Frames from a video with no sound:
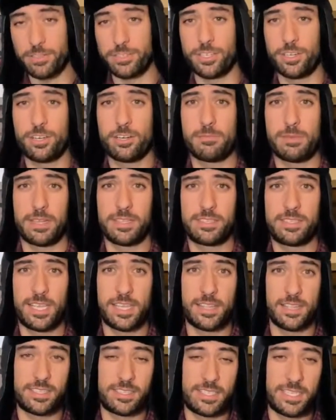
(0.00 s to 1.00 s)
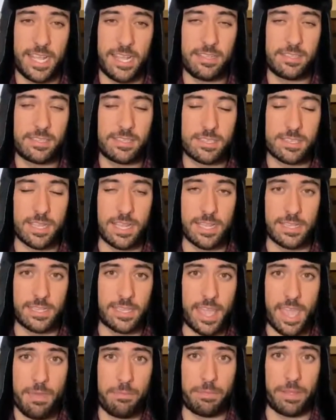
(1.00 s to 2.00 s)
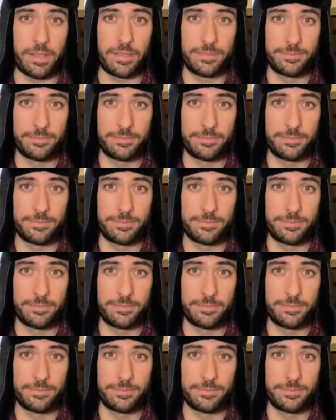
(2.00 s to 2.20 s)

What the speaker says: term, I'd say this tastes like camping.